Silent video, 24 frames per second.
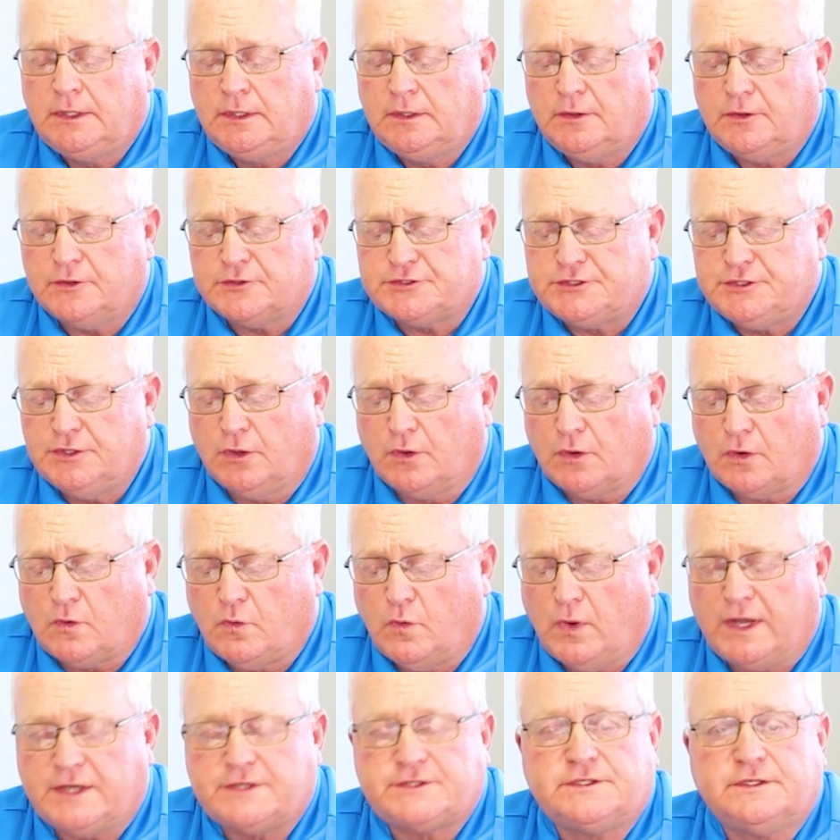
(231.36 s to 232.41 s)
There's still a
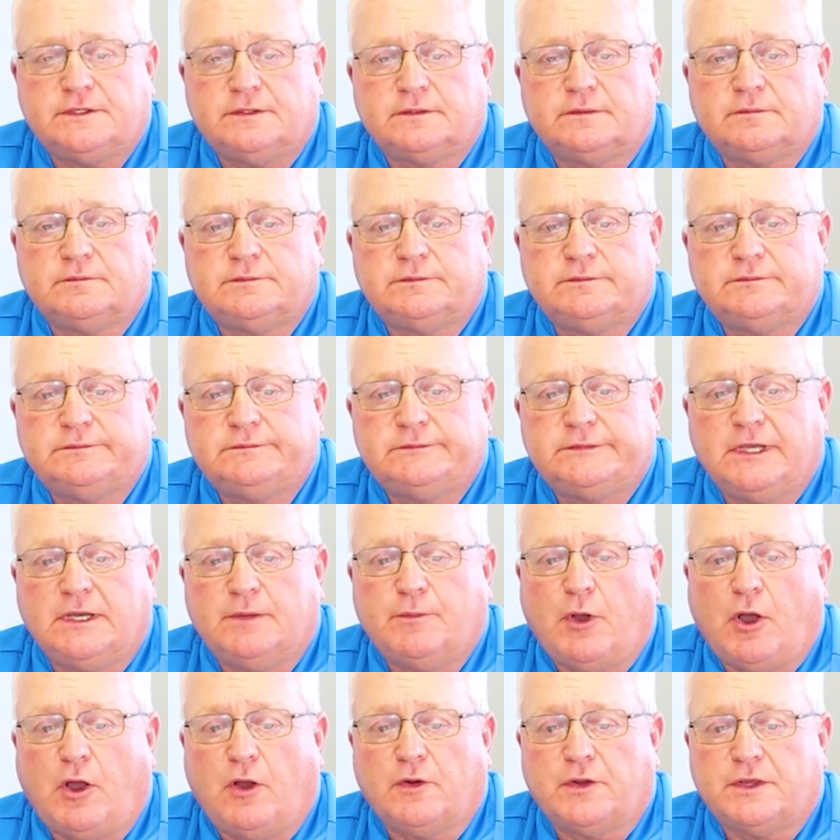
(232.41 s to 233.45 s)
question
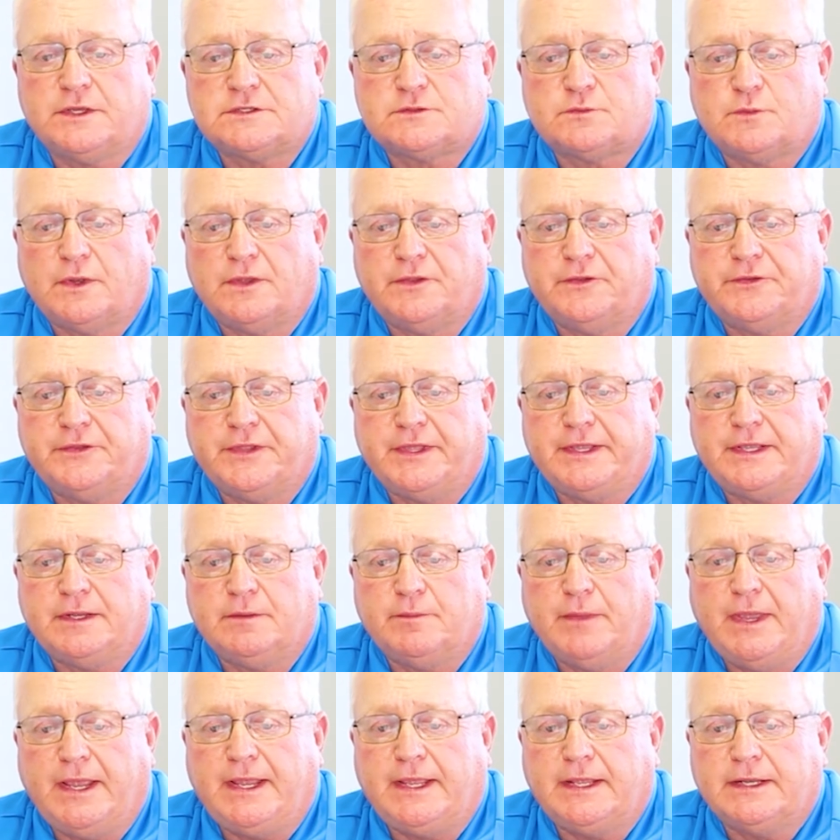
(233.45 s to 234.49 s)
come August whether they
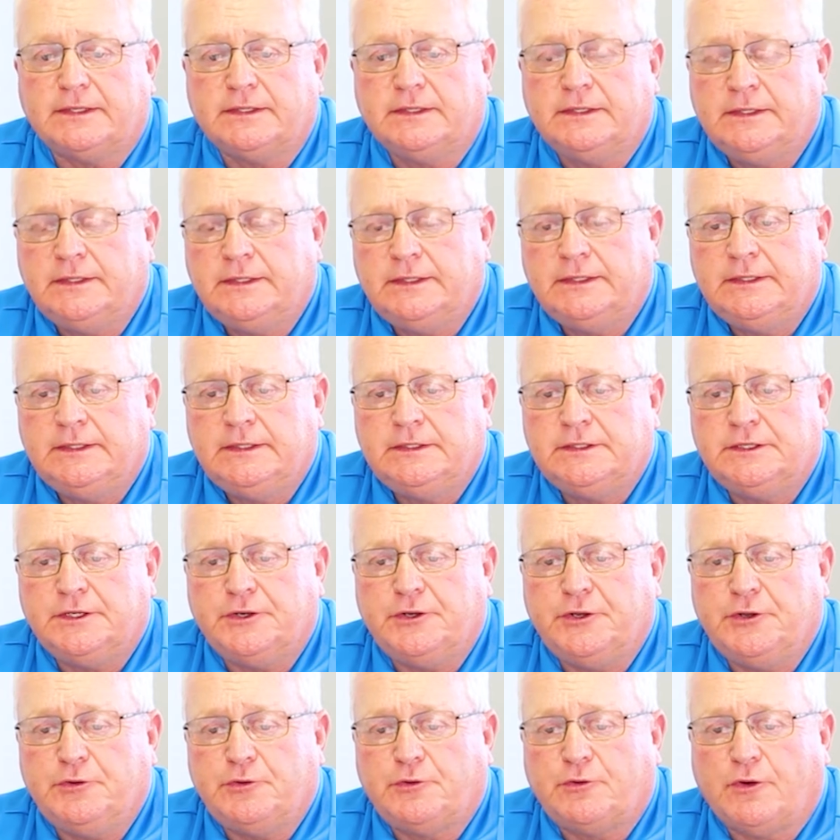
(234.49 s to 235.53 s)
can make it to
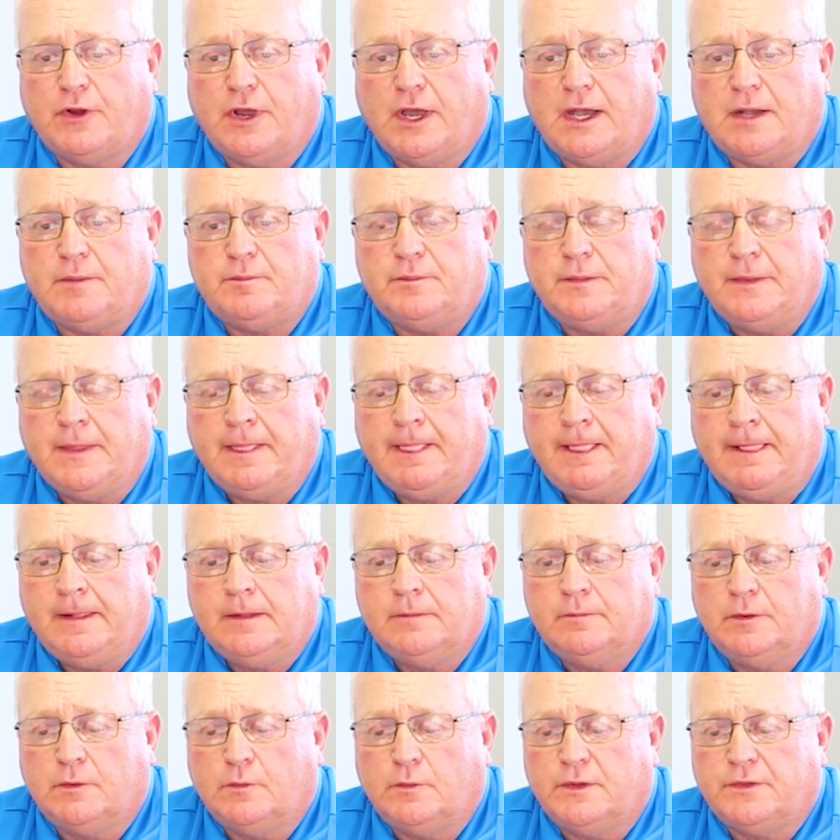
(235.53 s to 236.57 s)
new crop.
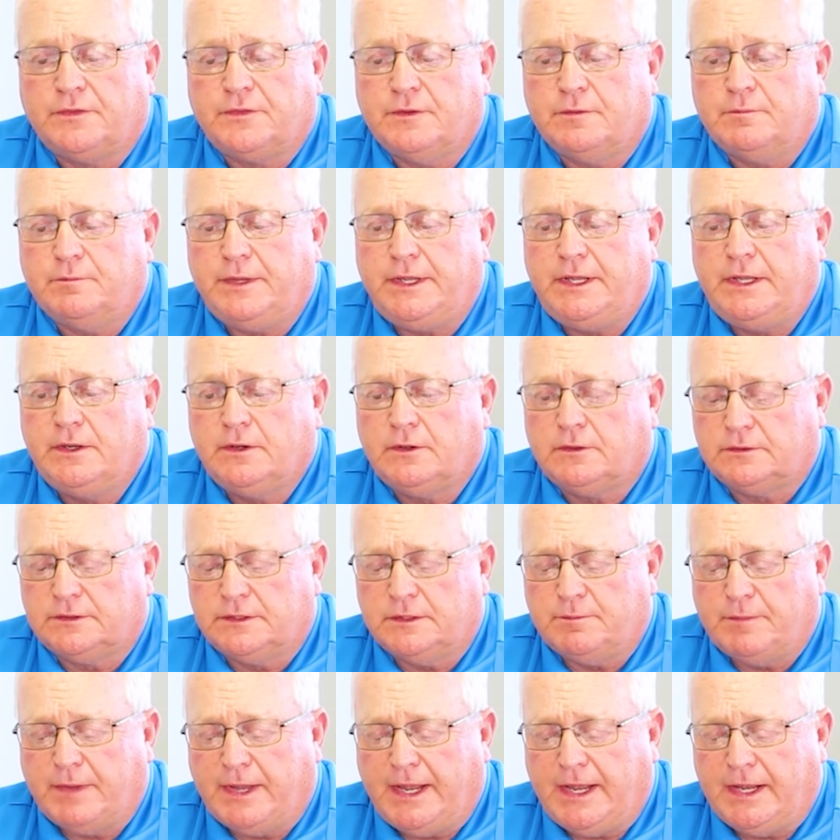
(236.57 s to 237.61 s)
But with the meal
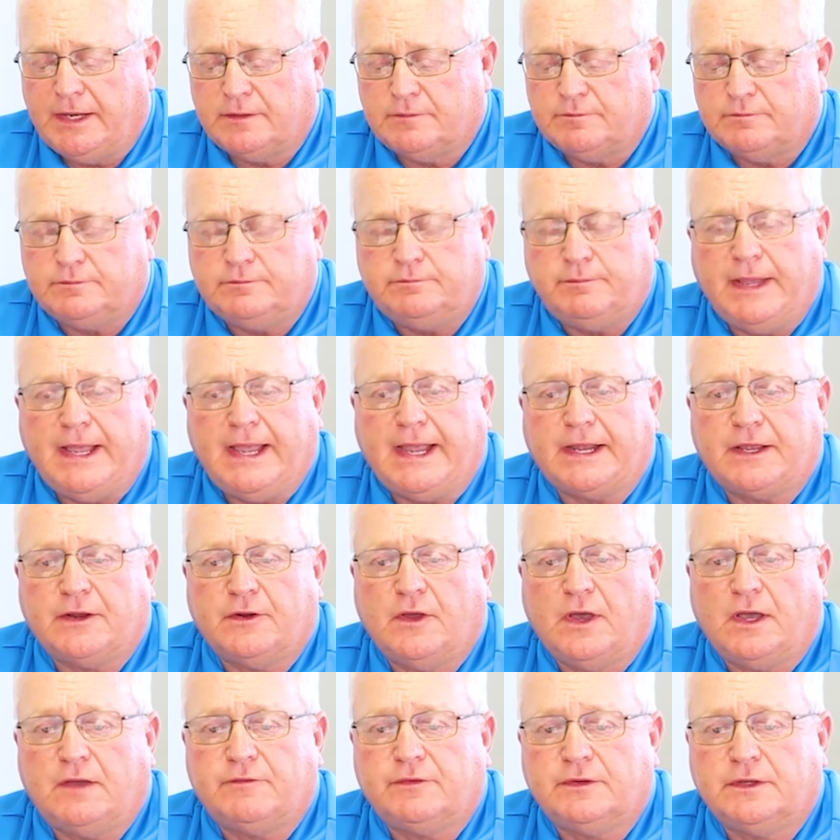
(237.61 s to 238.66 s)
demand backing
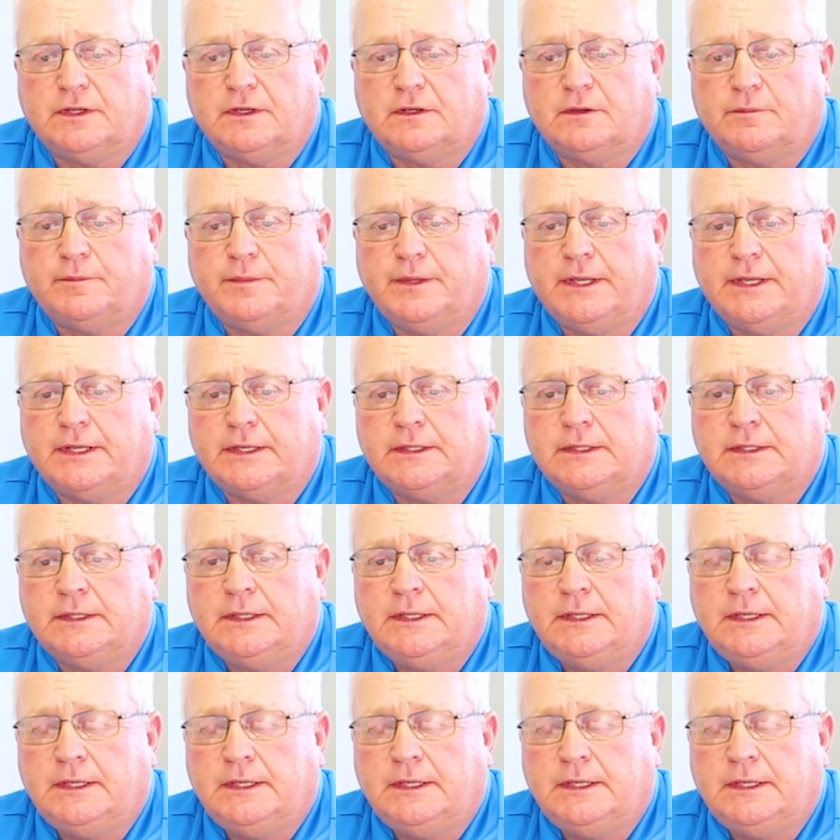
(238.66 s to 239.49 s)
off a little bit,